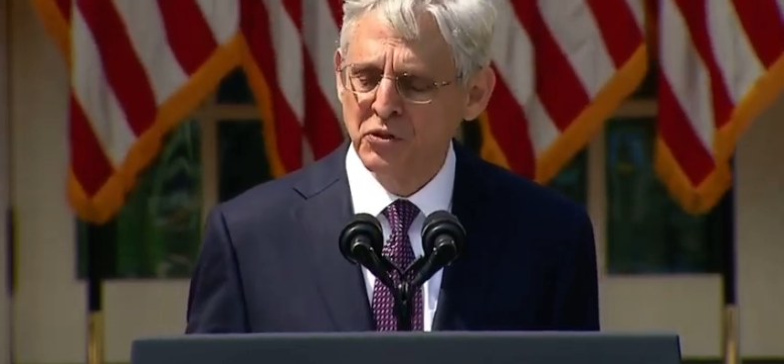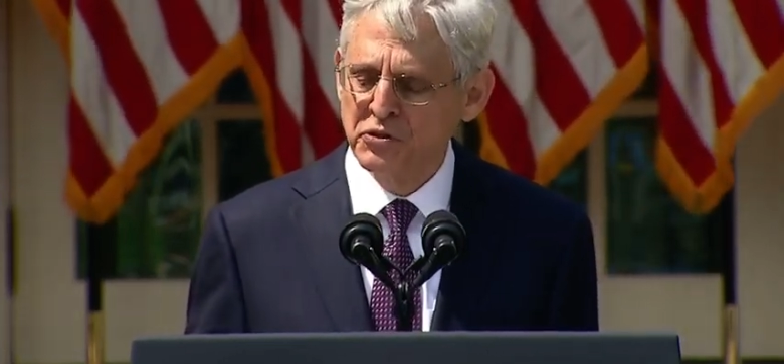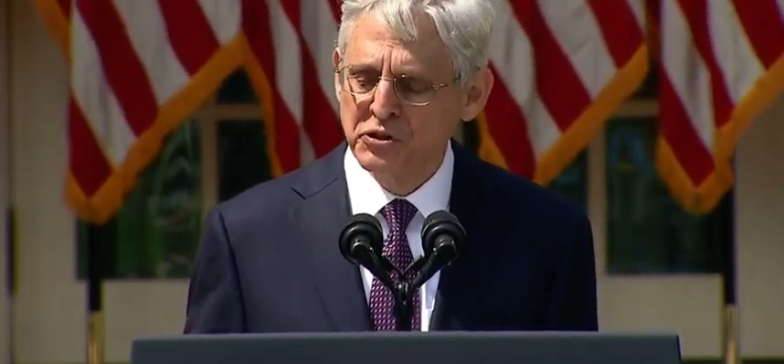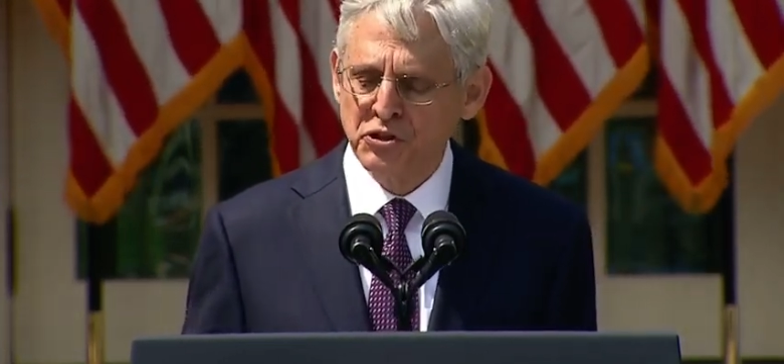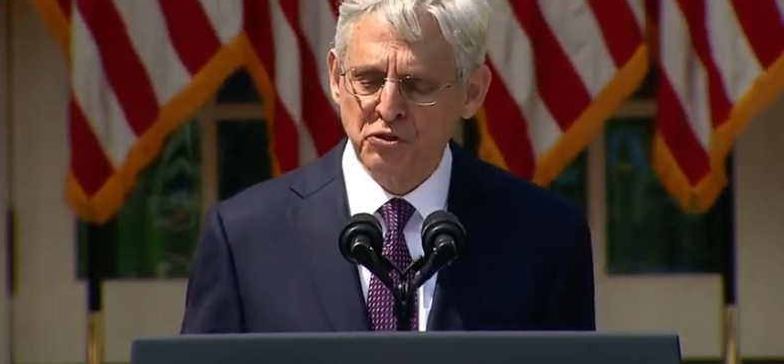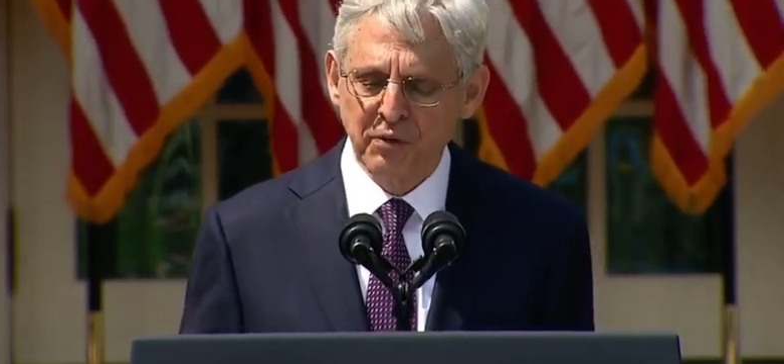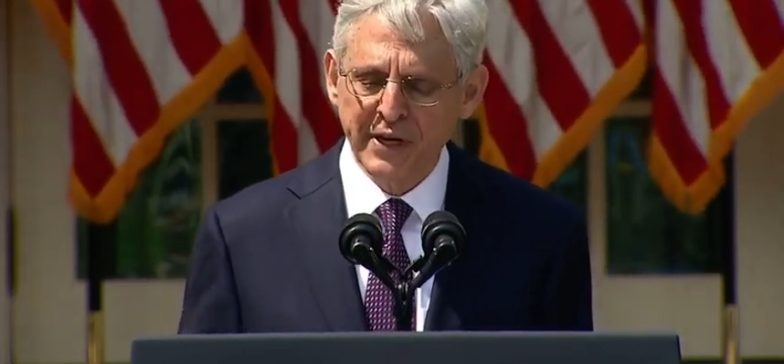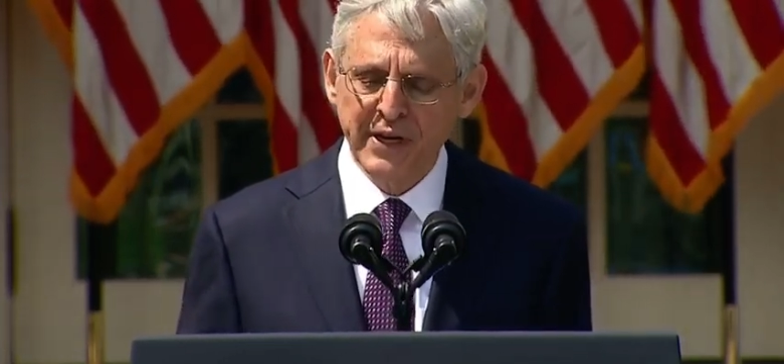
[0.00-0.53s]

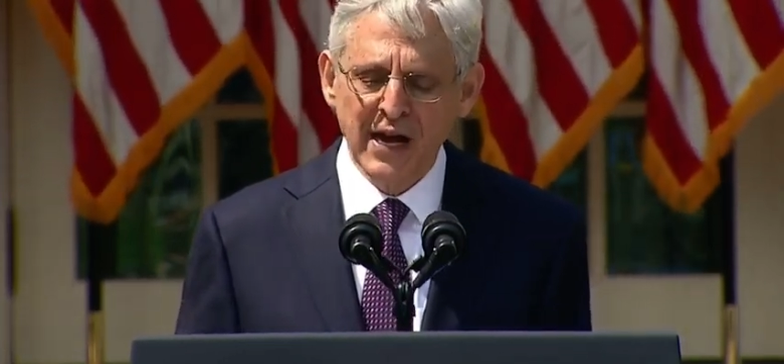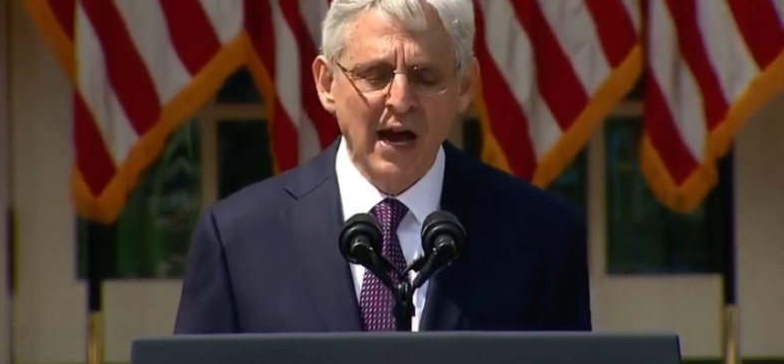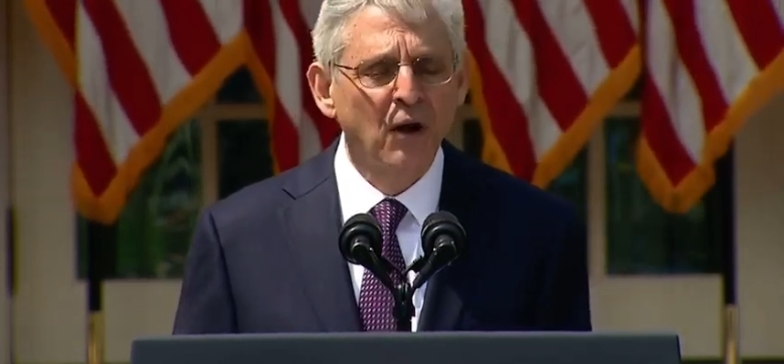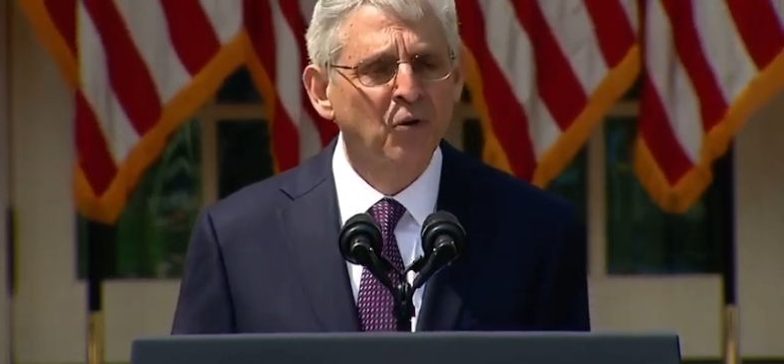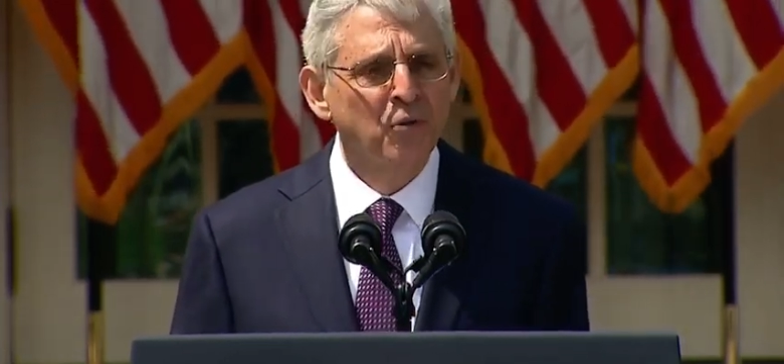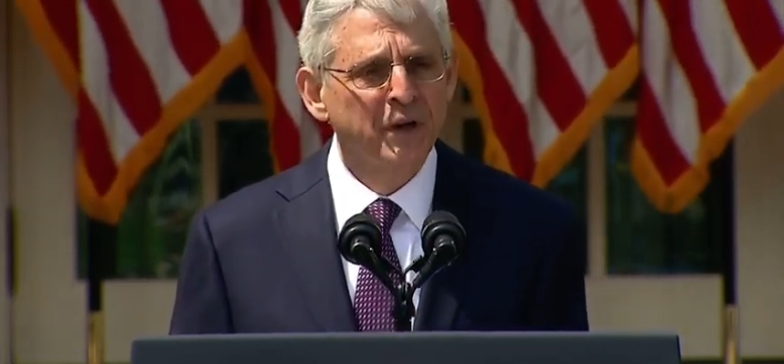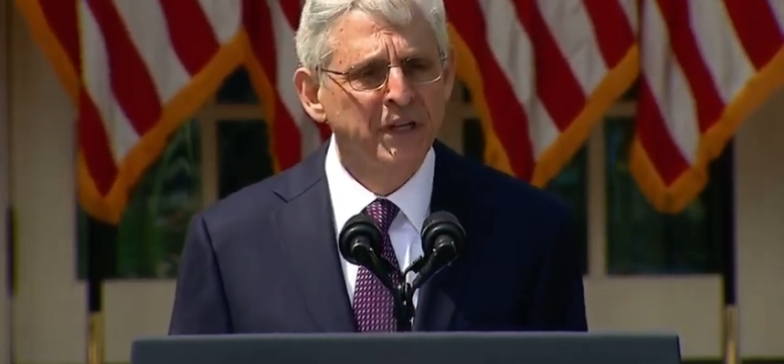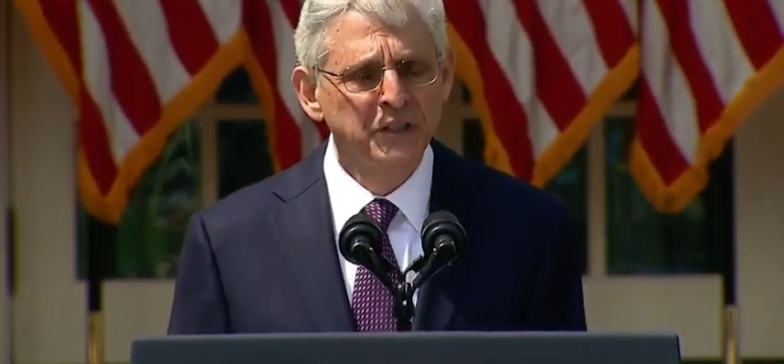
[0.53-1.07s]
street
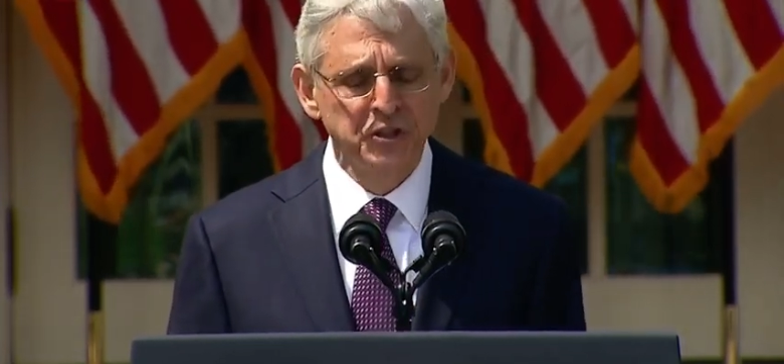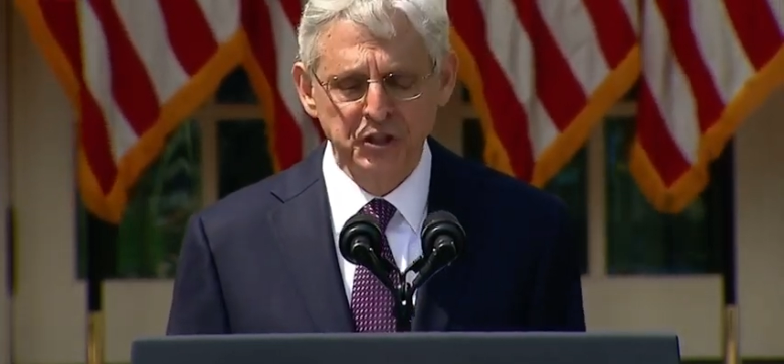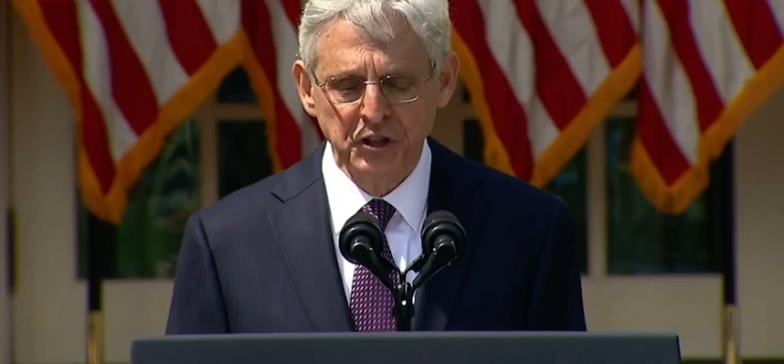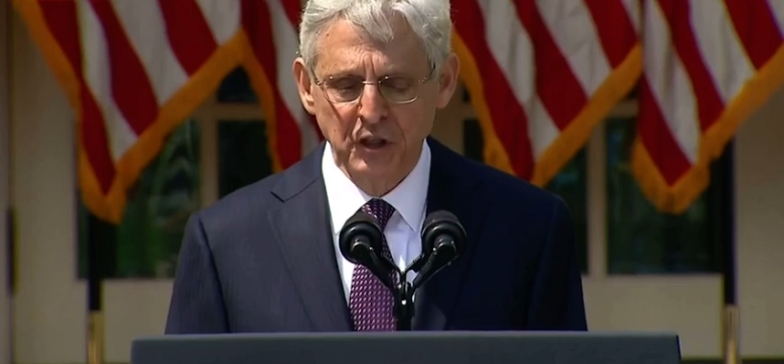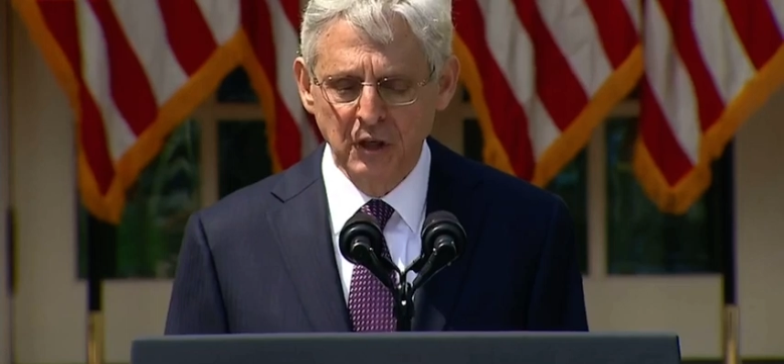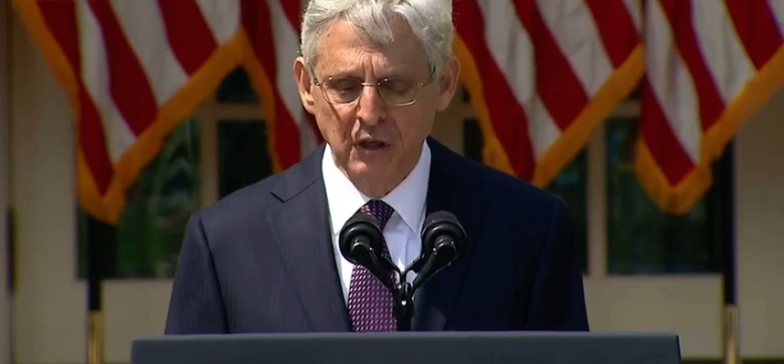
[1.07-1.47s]
outreach,